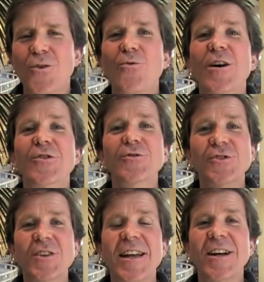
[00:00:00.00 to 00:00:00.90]
Well, you
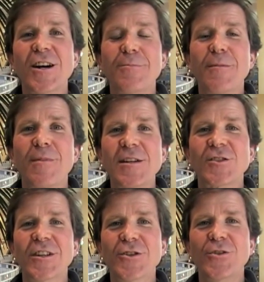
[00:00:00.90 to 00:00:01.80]
set it up and
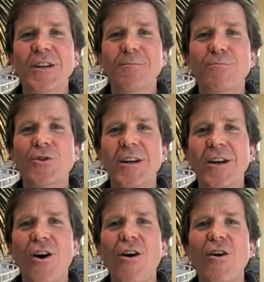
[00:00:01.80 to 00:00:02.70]
basically you can put
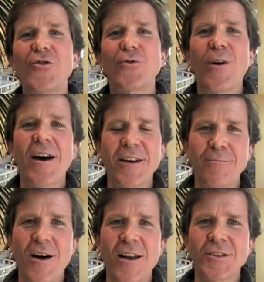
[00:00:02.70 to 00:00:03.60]
in all your routing
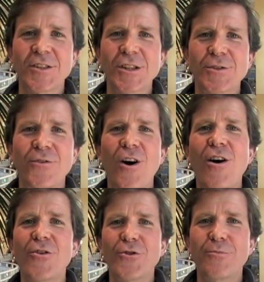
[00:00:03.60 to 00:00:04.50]
policies for
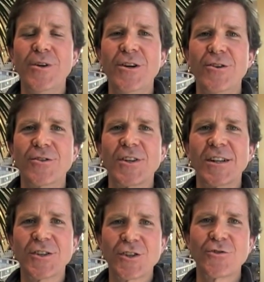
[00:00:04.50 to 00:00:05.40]
all your peers
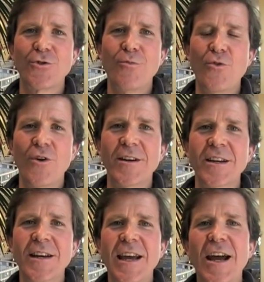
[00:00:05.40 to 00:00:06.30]
in a central point.
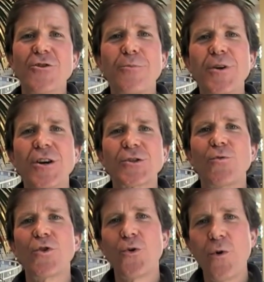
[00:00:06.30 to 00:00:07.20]
And your peers
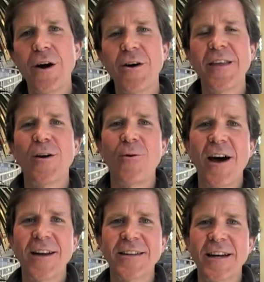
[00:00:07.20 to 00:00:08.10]
will query that
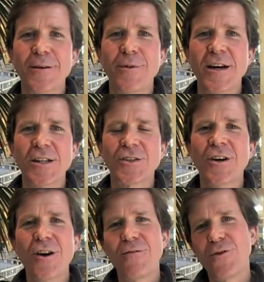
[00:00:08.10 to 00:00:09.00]
routing database
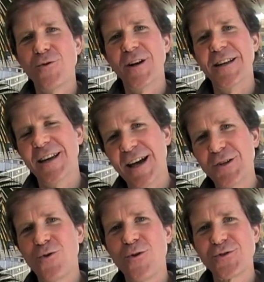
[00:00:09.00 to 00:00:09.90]
for really
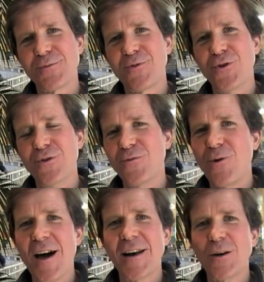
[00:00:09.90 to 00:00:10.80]
headquarters approved
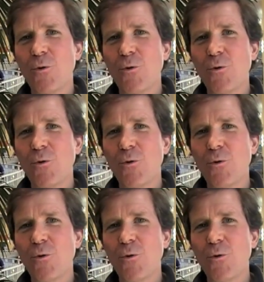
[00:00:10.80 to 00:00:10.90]
routing,